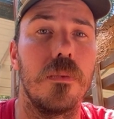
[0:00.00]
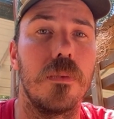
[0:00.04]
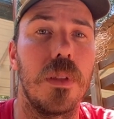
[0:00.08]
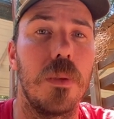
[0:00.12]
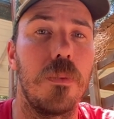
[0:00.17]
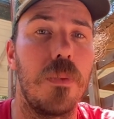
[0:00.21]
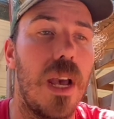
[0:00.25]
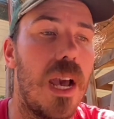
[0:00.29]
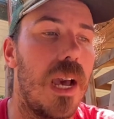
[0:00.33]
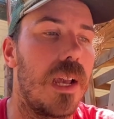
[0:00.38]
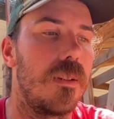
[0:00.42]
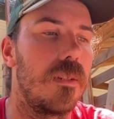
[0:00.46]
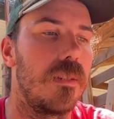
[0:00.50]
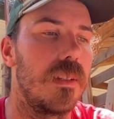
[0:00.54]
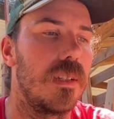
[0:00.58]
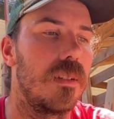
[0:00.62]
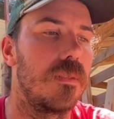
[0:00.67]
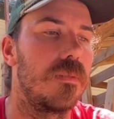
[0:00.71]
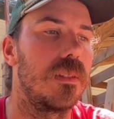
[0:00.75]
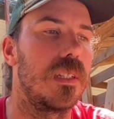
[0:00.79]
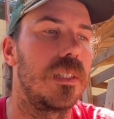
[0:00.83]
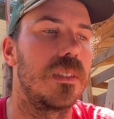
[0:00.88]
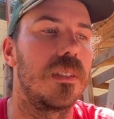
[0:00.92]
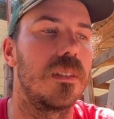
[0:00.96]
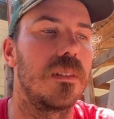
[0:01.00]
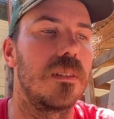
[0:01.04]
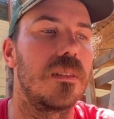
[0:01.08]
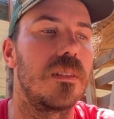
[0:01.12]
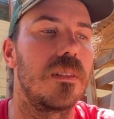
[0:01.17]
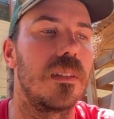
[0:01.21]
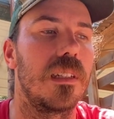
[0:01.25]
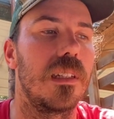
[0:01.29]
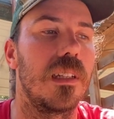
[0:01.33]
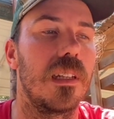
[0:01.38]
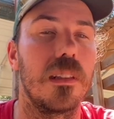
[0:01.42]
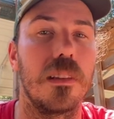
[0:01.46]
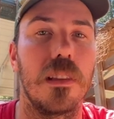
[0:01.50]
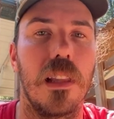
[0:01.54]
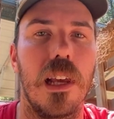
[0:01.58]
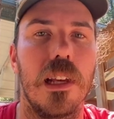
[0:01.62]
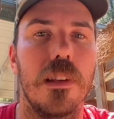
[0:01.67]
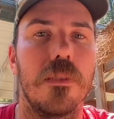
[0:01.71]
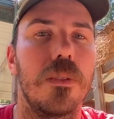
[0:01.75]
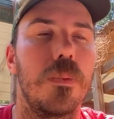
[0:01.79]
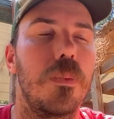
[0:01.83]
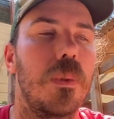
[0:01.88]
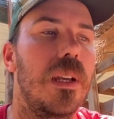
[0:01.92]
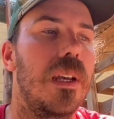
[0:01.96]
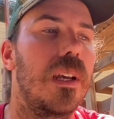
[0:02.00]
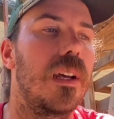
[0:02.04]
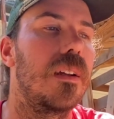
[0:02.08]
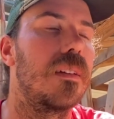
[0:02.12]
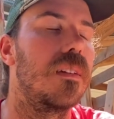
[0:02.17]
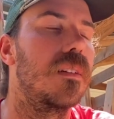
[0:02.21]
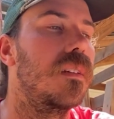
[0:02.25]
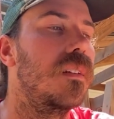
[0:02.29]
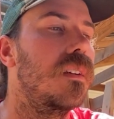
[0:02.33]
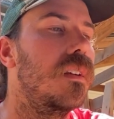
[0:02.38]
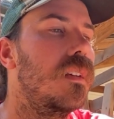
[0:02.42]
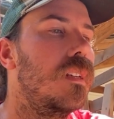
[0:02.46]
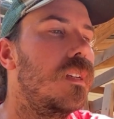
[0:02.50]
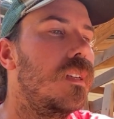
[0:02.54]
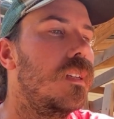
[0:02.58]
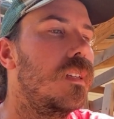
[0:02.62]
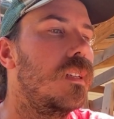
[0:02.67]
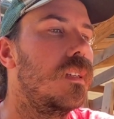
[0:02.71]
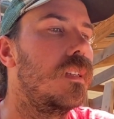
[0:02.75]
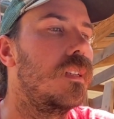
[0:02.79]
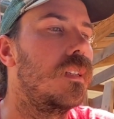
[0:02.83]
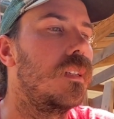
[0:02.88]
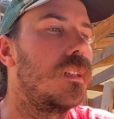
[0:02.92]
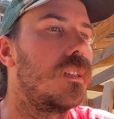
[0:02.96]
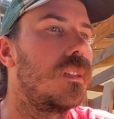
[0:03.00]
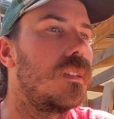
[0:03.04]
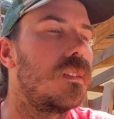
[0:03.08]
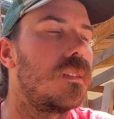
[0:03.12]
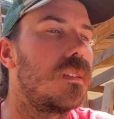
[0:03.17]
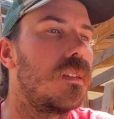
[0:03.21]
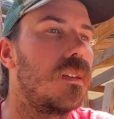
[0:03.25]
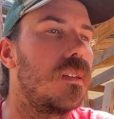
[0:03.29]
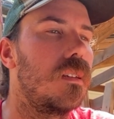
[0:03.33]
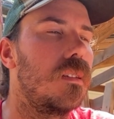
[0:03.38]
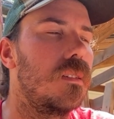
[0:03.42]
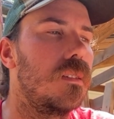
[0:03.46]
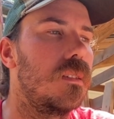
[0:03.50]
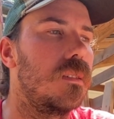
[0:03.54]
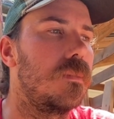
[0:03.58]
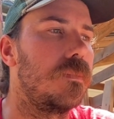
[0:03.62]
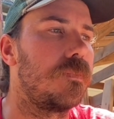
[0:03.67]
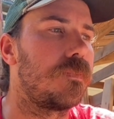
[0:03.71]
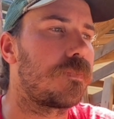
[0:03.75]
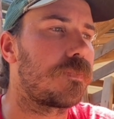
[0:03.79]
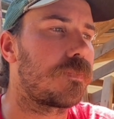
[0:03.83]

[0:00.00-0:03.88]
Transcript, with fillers: the battery efficiency and lifespan. So